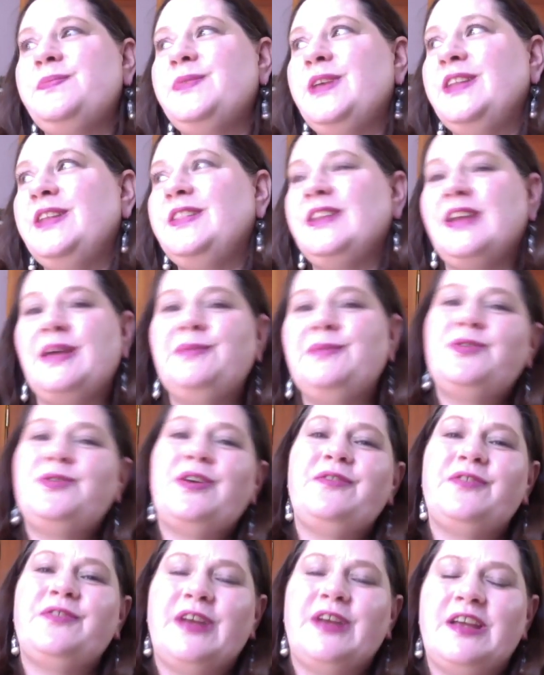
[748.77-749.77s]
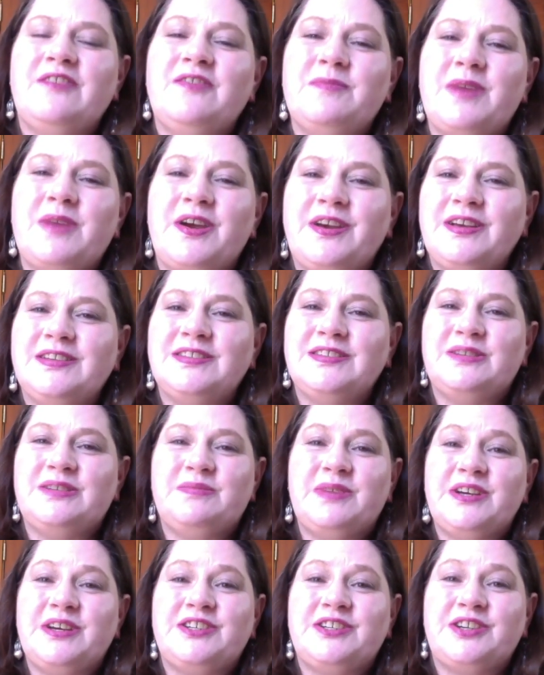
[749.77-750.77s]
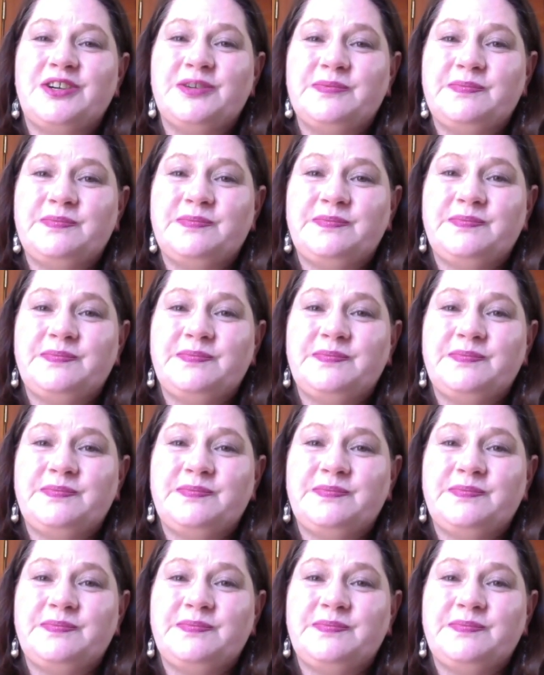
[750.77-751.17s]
get the names right for Native Americans in a picture.